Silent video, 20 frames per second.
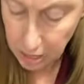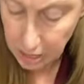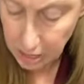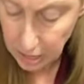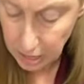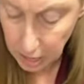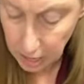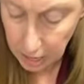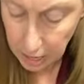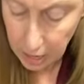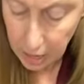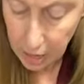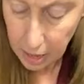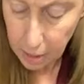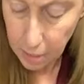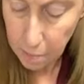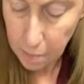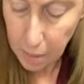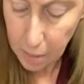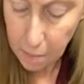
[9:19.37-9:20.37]
inches,
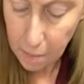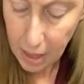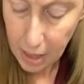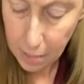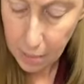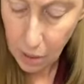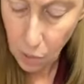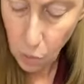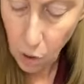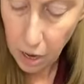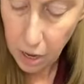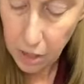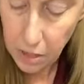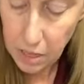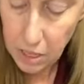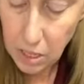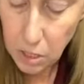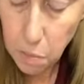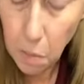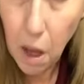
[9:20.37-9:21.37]
but maybe
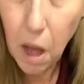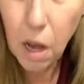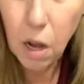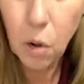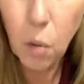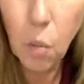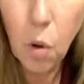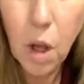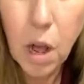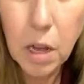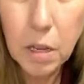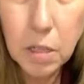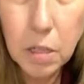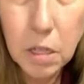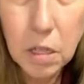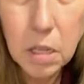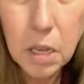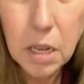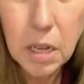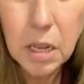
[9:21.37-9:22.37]
one of the smaller
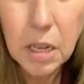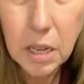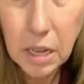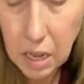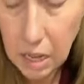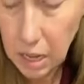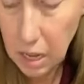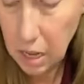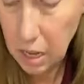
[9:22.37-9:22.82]
ones